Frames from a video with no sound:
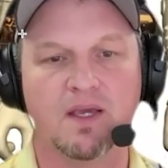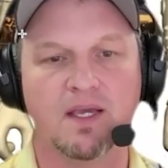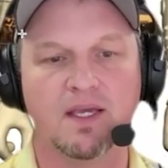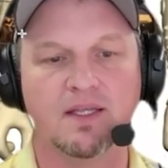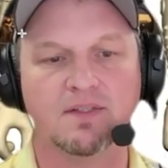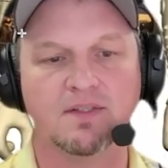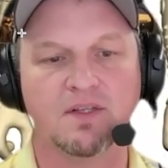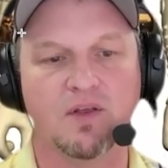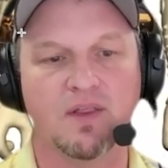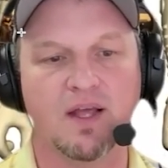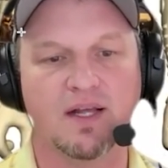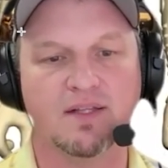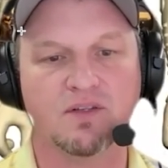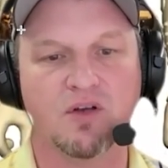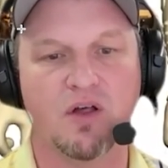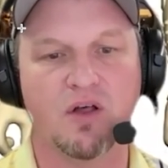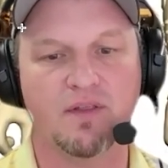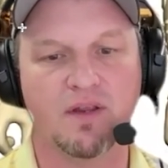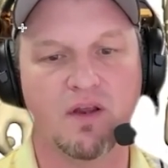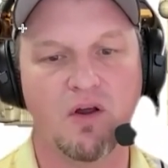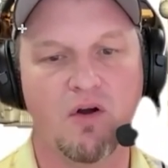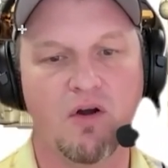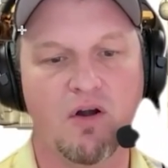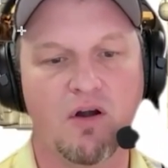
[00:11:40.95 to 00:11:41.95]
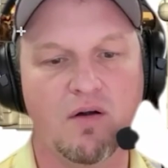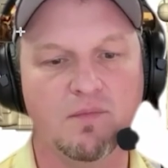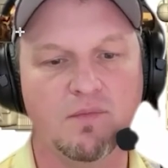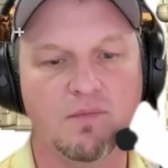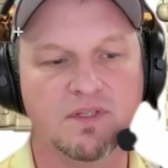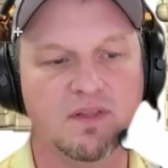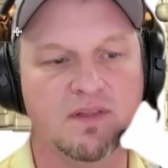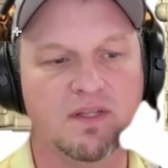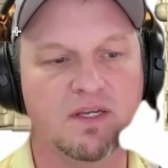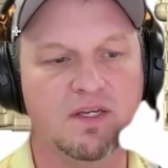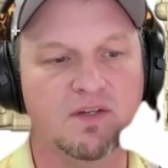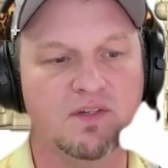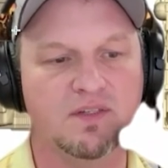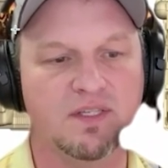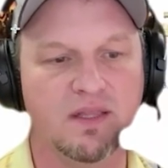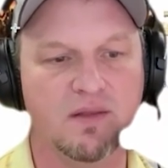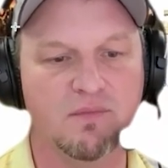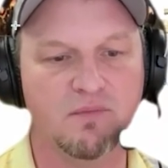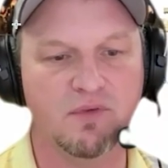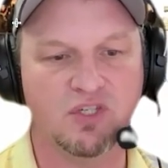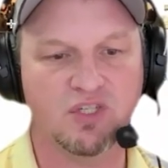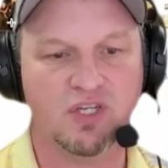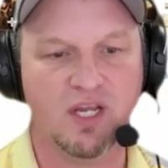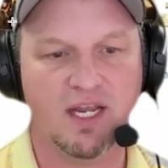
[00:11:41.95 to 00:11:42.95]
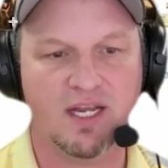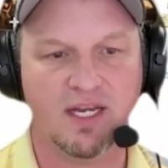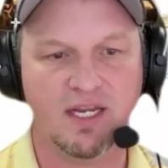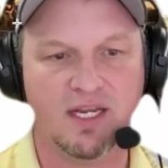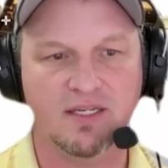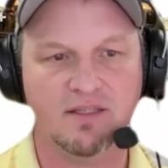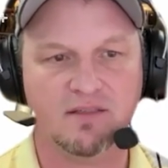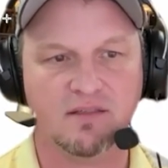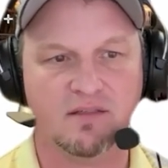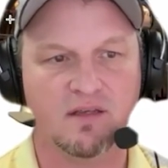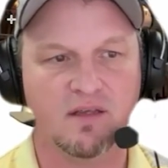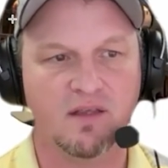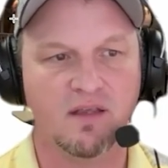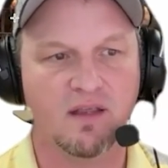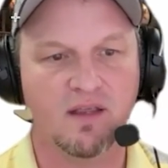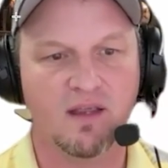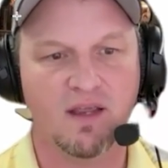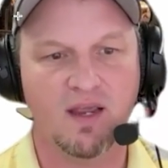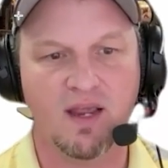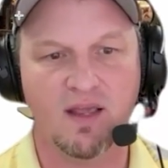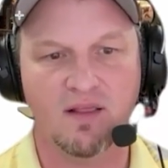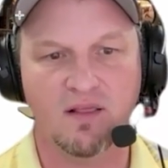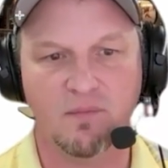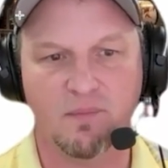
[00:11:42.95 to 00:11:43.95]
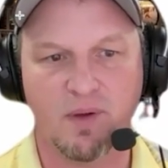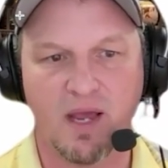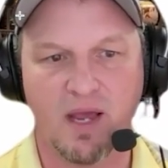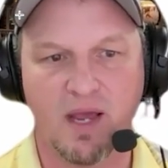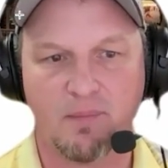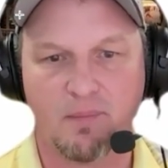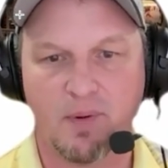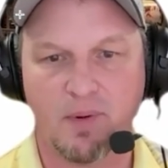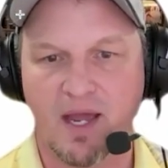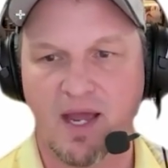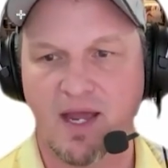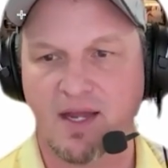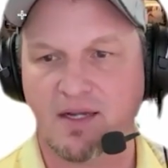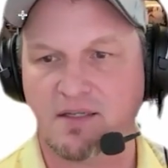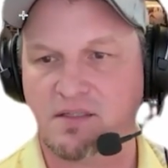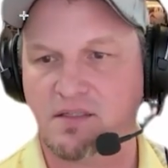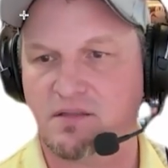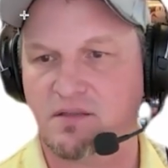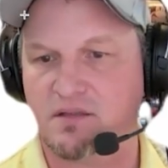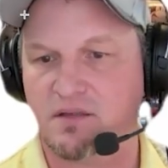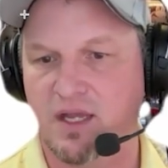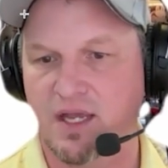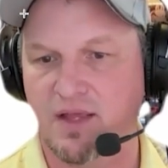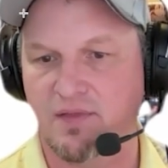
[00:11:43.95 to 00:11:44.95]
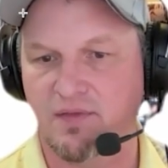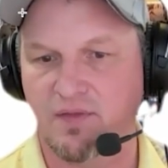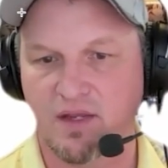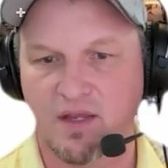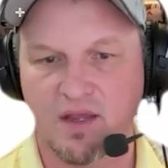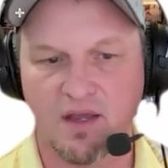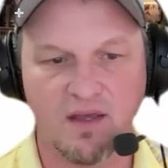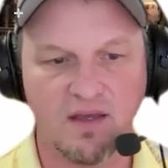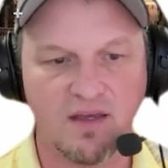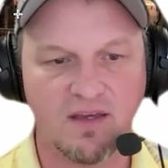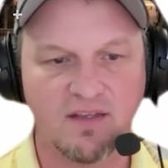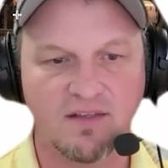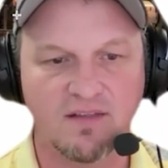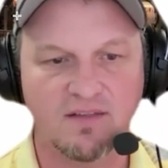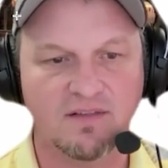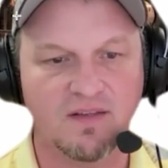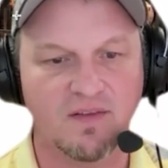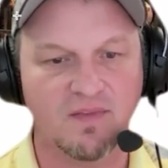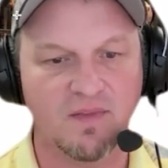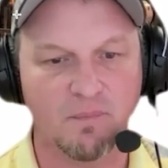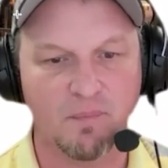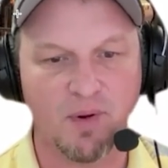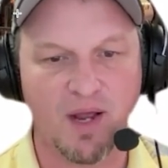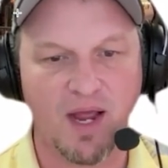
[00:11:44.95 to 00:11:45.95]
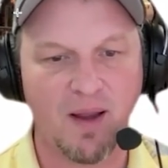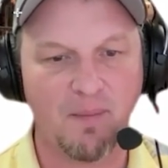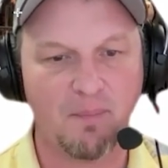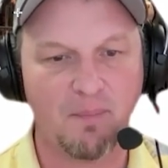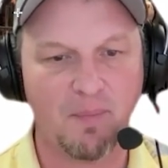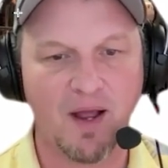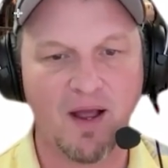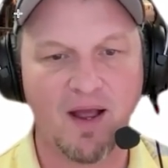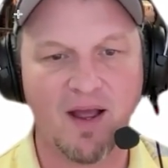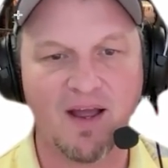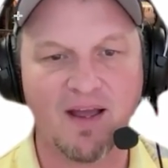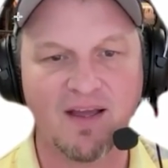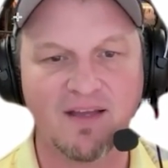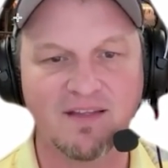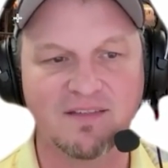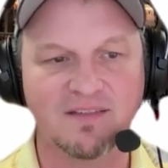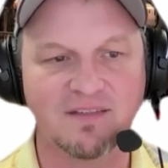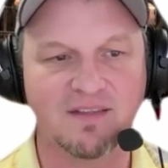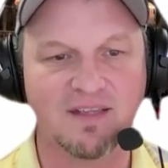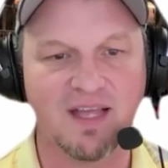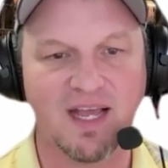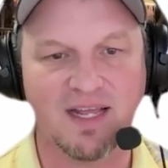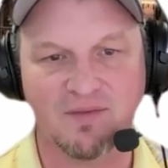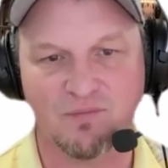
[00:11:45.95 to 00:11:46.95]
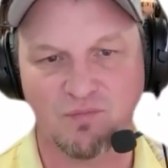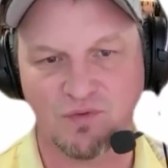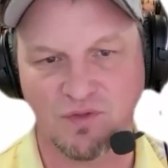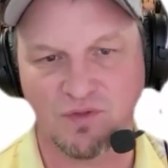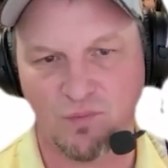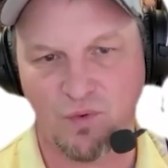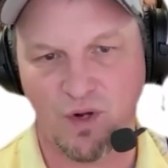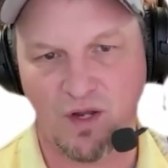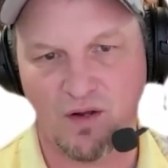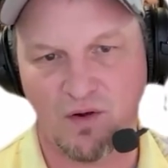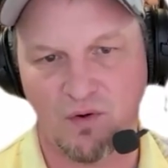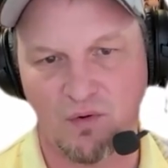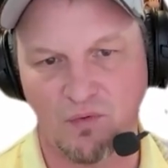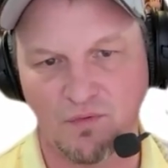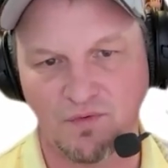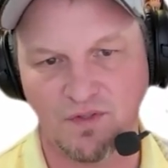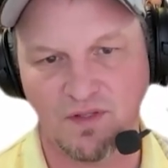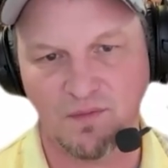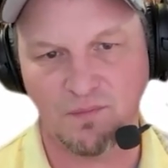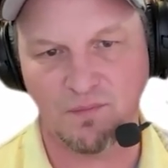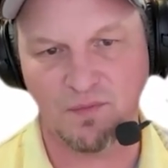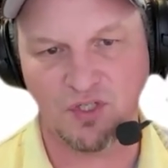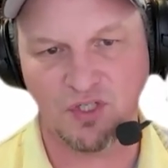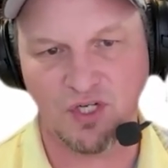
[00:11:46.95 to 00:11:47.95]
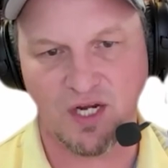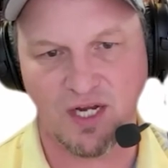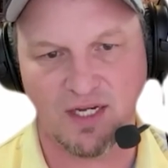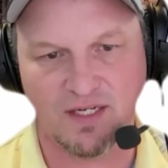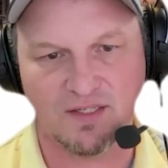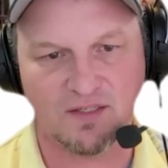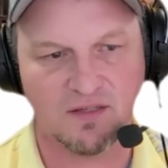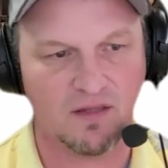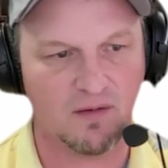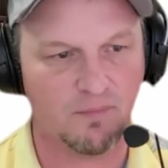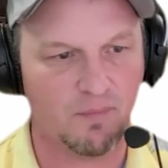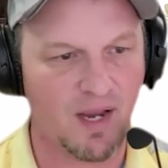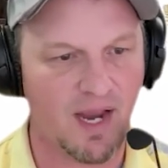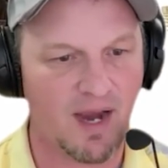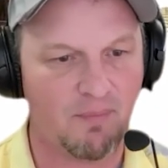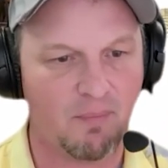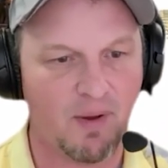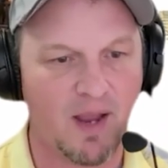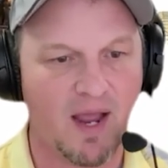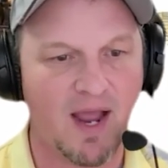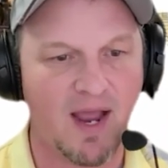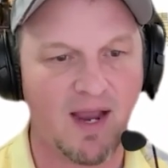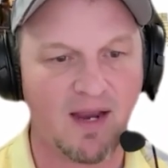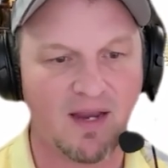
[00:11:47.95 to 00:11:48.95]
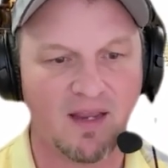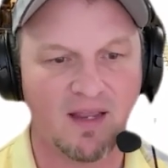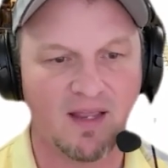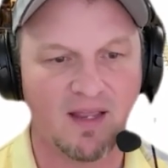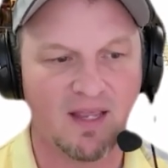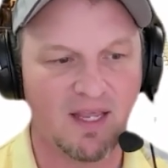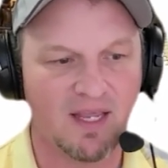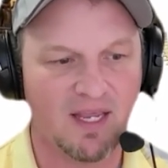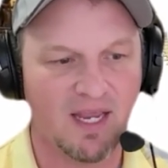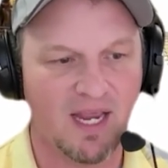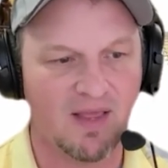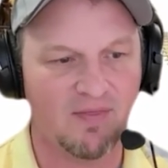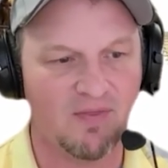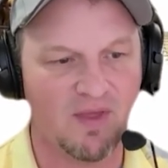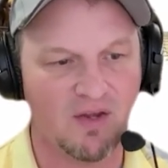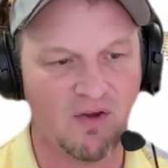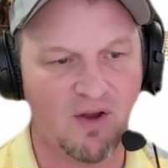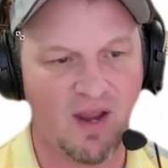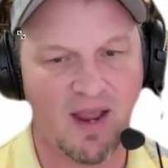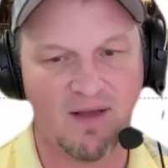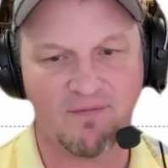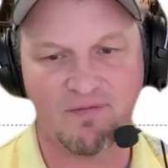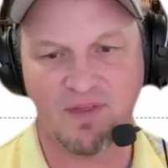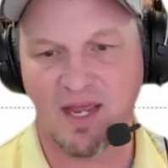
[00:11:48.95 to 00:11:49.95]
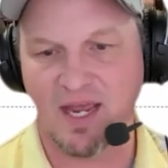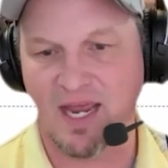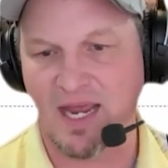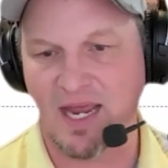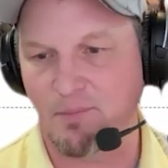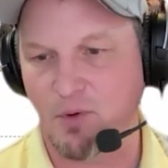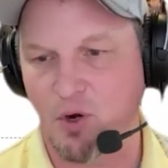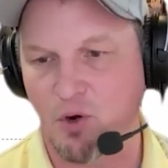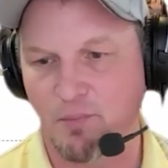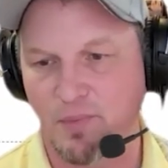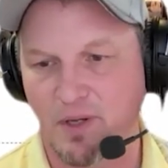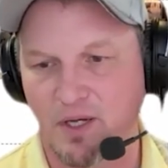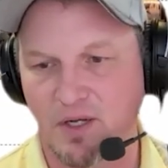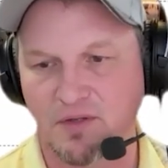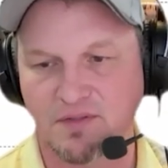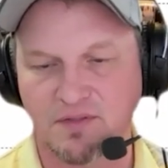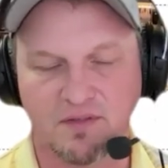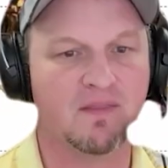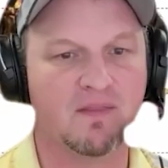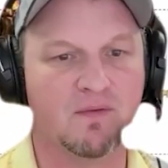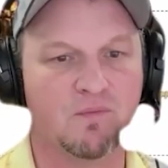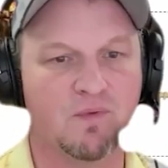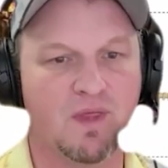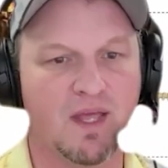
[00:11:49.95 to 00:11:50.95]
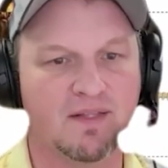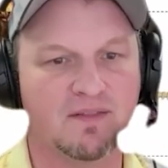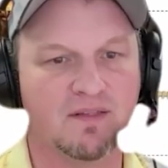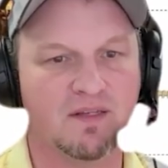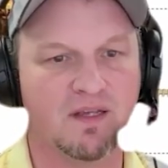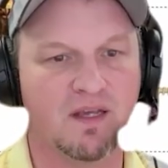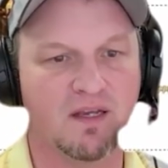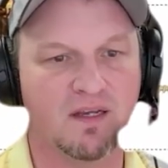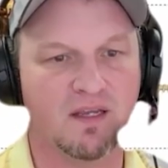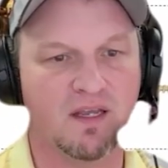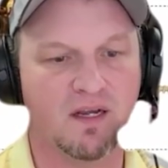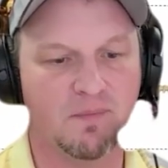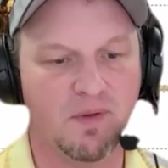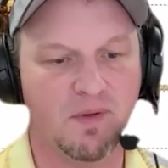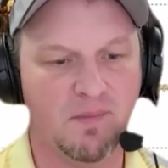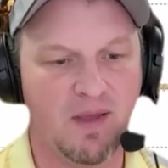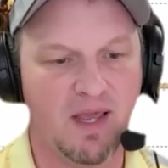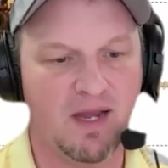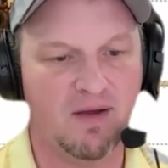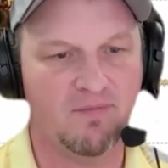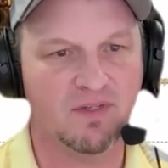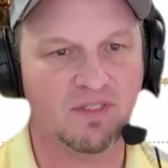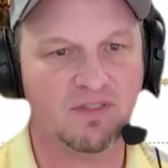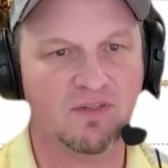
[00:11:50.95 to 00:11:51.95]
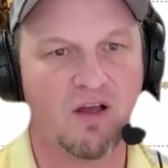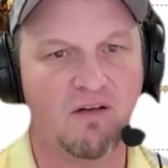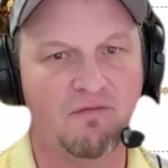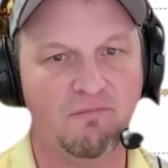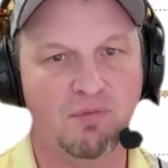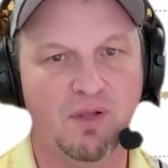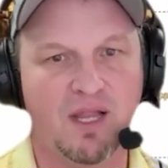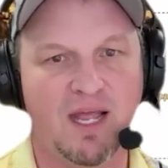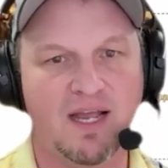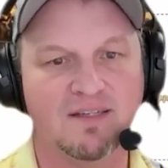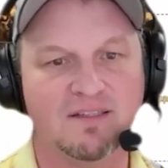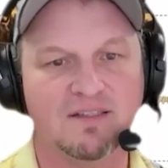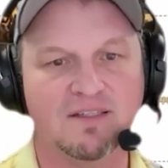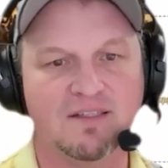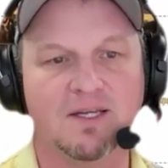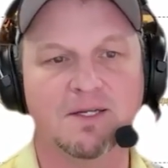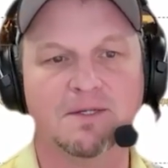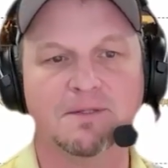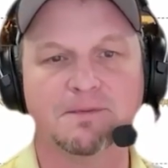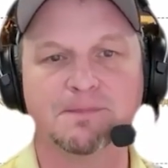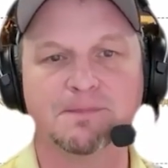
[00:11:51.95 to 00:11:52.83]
And so that's all the arms, and then you see the machetes and the backpacks and the guns and the bipods. That's what holds the machete to the backpack. And then you have the ammo belt that's going to be made of a soft plastic.